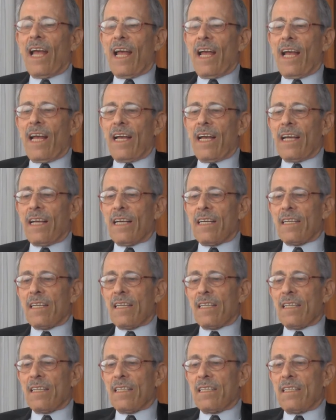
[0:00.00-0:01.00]

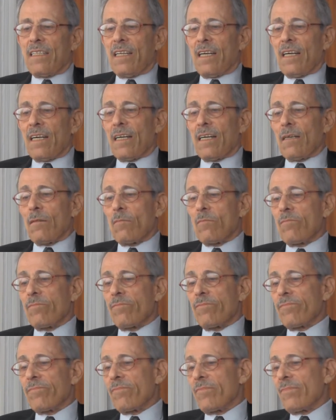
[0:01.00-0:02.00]
And
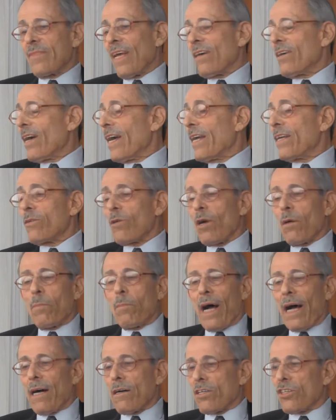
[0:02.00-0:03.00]
they later
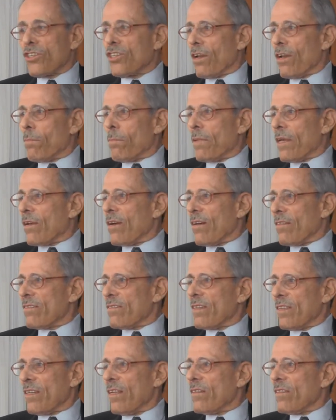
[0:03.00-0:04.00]
abolished it
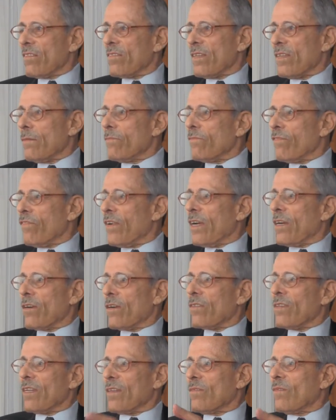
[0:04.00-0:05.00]
because it didn't seem
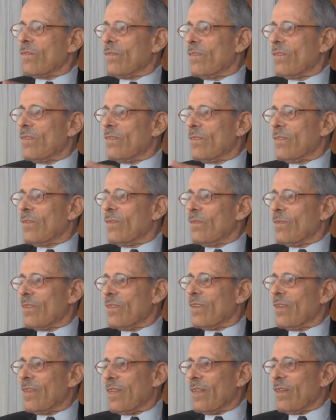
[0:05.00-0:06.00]
fair that
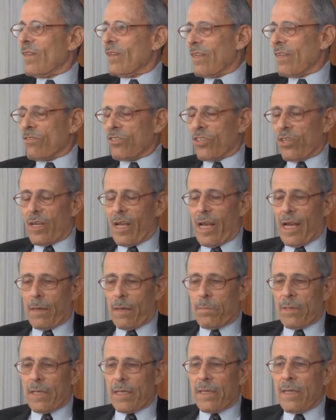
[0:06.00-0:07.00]
this should
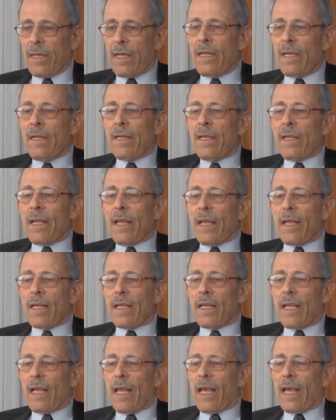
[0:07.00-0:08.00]
happen.
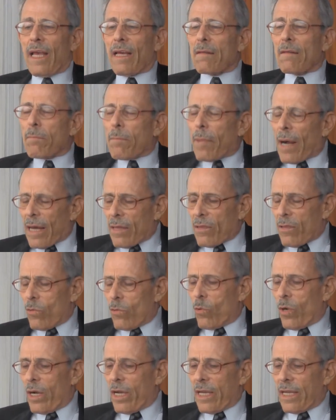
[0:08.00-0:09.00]
And by the
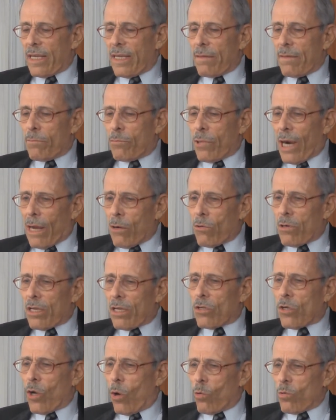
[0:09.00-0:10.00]
way, Brown
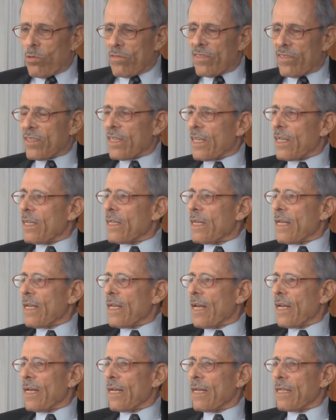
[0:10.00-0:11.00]
and Goldstein
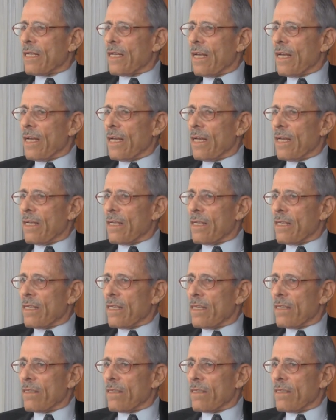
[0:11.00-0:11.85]
had an